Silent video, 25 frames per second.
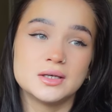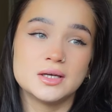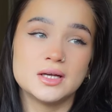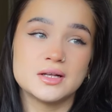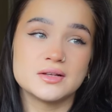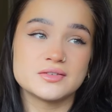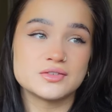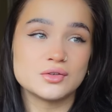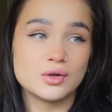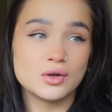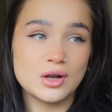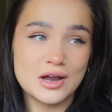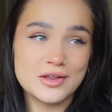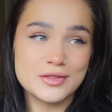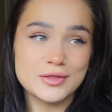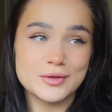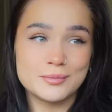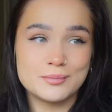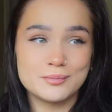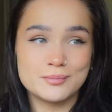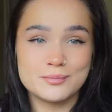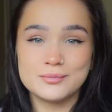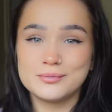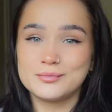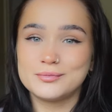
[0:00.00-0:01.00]
it's not like
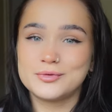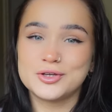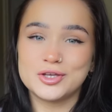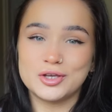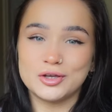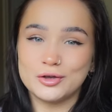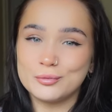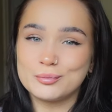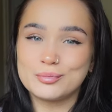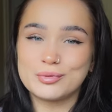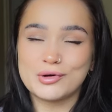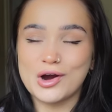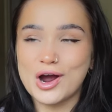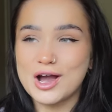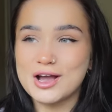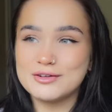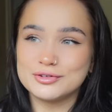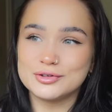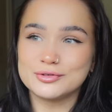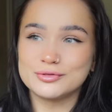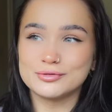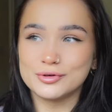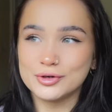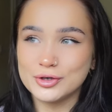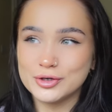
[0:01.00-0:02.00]
the cute
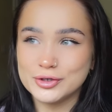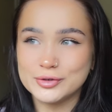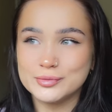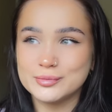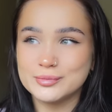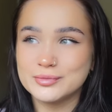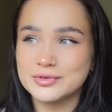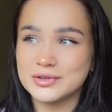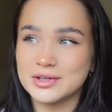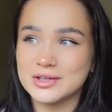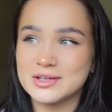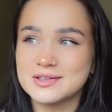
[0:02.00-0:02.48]
private rooms.